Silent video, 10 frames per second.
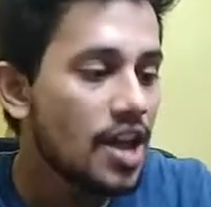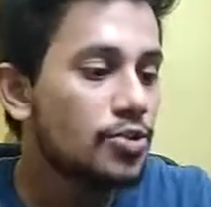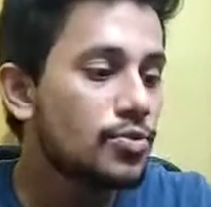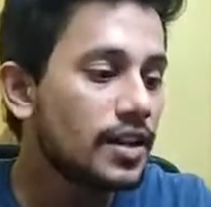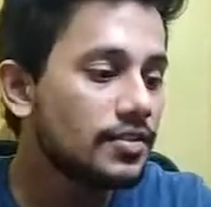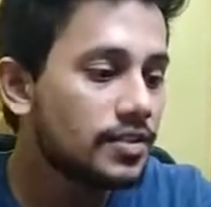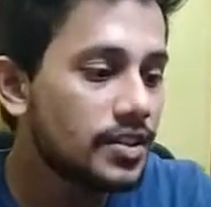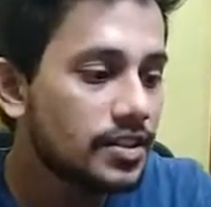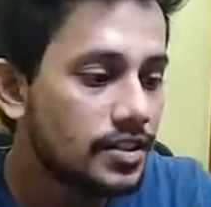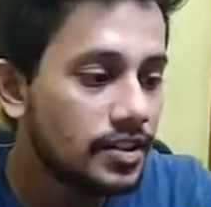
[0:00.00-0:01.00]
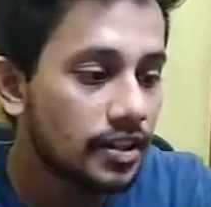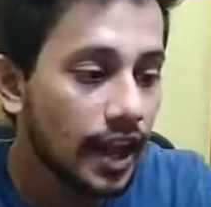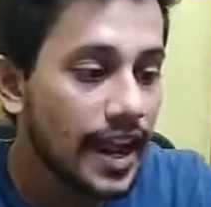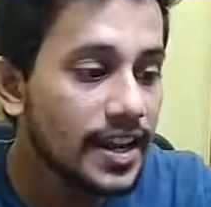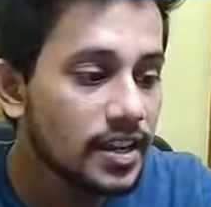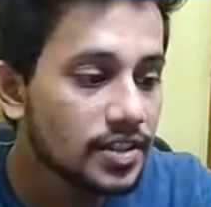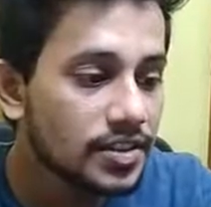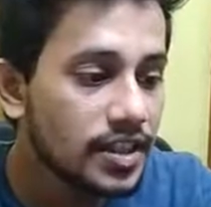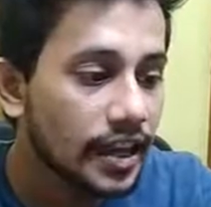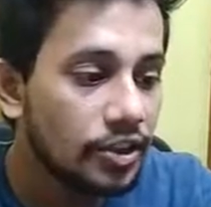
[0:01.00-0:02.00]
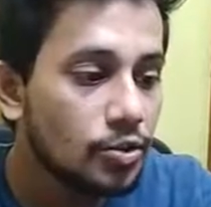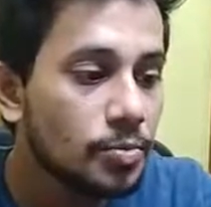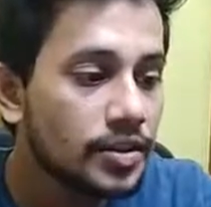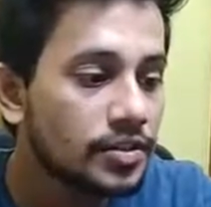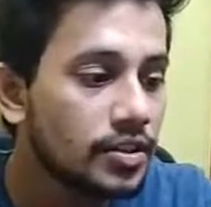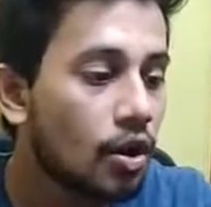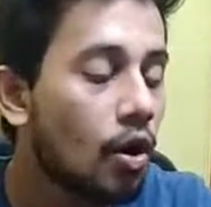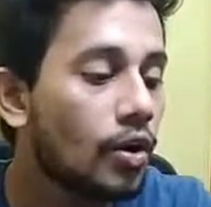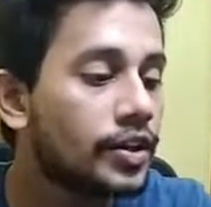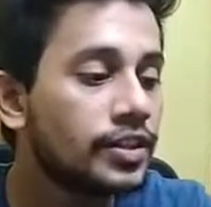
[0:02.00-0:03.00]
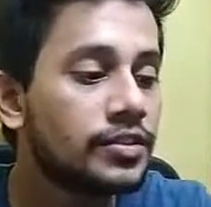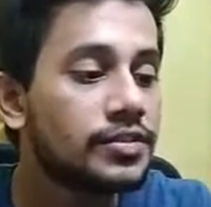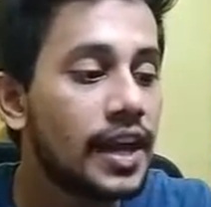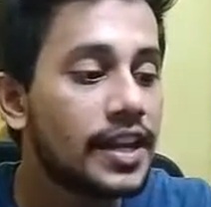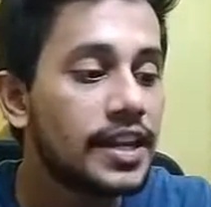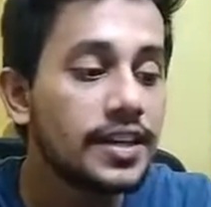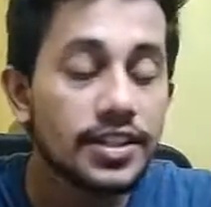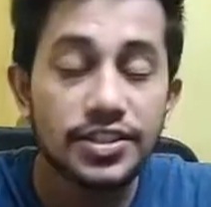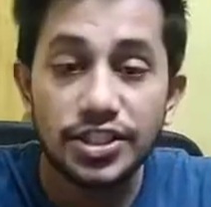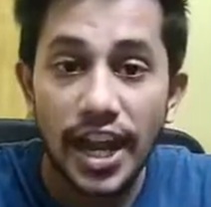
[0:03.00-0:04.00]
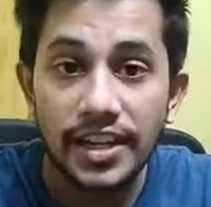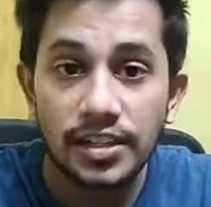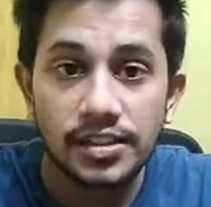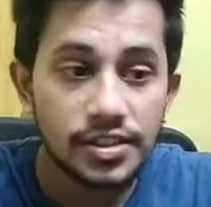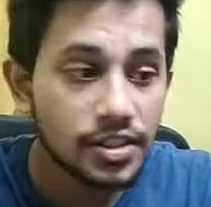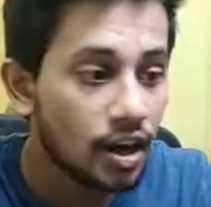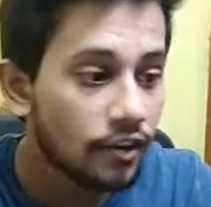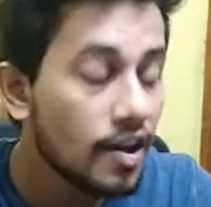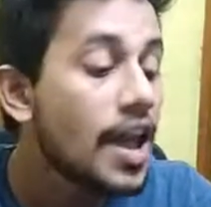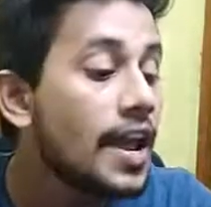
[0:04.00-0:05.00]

You can see the intestine, you may see, oh, it's an intestinal stuff,